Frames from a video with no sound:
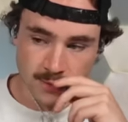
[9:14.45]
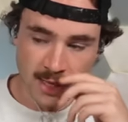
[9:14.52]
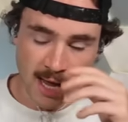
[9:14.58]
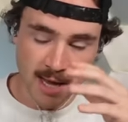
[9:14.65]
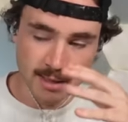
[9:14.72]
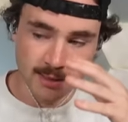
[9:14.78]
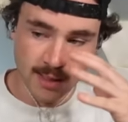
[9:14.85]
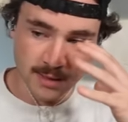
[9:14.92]

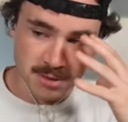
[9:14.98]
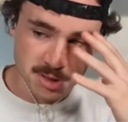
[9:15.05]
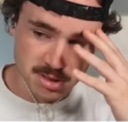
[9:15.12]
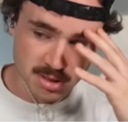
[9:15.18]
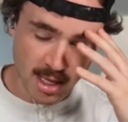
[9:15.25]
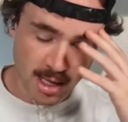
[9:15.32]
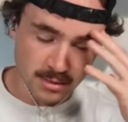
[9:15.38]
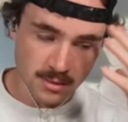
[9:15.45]
God, that
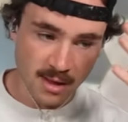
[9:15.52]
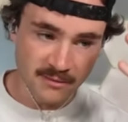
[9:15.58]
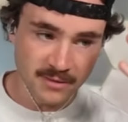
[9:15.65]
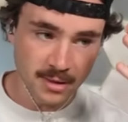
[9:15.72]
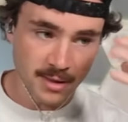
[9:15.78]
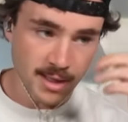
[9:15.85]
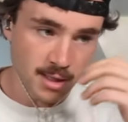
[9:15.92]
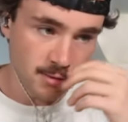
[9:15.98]
just... I love
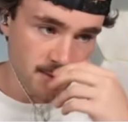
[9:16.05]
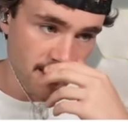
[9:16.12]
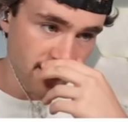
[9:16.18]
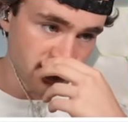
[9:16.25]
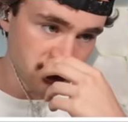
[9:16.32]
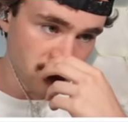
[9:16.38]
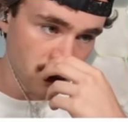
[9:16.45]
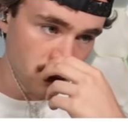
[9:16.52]
the Lego
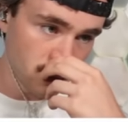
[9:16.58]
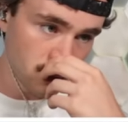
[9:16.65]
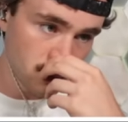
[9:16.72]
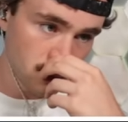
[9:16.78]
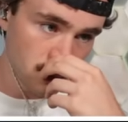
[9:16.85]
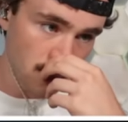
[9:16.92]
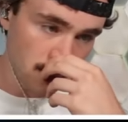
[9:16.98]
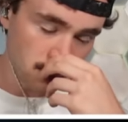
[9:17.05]
games, bro.
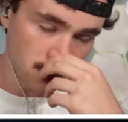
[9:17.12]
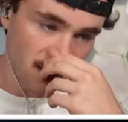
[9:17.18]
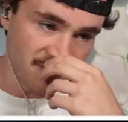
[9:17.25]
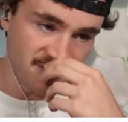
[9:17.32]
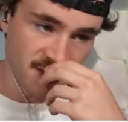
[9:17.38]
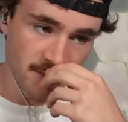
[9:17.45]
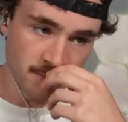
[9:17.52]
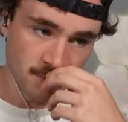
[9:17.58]
I love
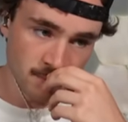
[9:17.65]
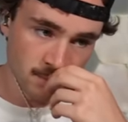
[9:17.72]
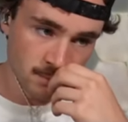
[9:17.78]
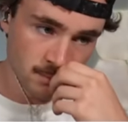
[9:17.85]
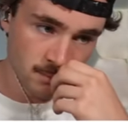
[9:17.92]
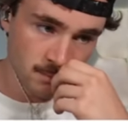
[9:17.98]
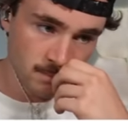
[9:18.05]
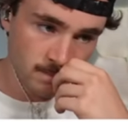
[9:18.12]
them.
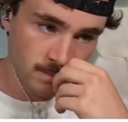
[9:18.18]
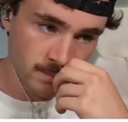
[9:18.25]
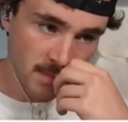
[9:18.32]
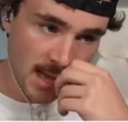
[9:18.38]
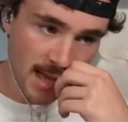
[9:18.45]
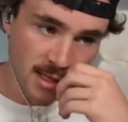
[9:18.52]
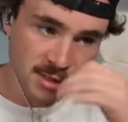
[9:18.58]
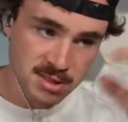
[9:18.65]

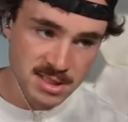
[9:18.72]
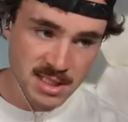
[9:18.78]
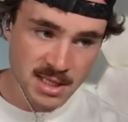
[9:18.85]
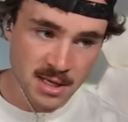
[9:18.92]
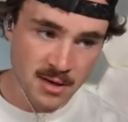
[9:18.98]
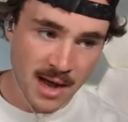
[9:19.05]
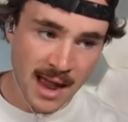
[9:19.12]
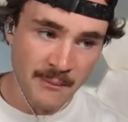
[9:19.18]
I could sit
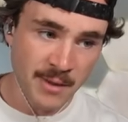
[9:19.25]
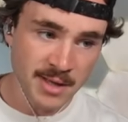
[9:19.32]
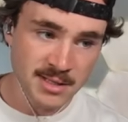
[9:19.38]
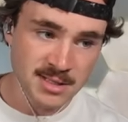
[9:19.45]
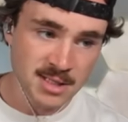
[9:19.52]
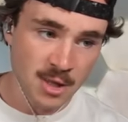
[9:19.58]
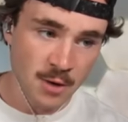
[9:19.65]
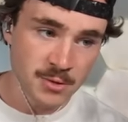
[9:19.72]
here. I
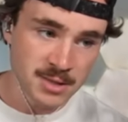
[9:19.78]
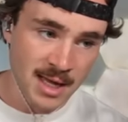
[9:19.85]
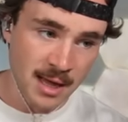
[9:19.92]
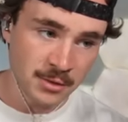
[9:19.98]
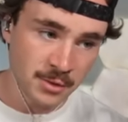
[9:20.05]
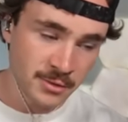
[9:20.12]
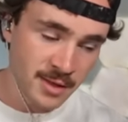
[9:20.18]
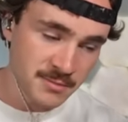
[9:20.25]
might go and
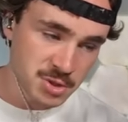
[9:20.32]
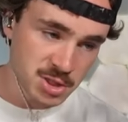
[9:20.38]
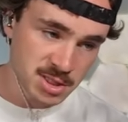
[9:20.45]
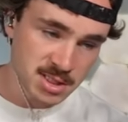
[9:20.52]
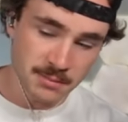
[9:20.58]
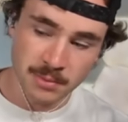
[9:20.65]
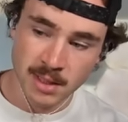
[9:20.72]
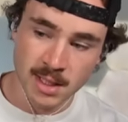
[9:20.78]
download them just
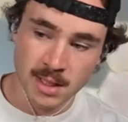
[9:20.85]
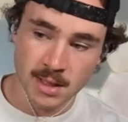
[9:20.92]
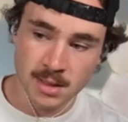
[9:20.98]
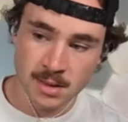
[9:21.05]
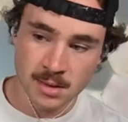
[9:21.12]
to play it.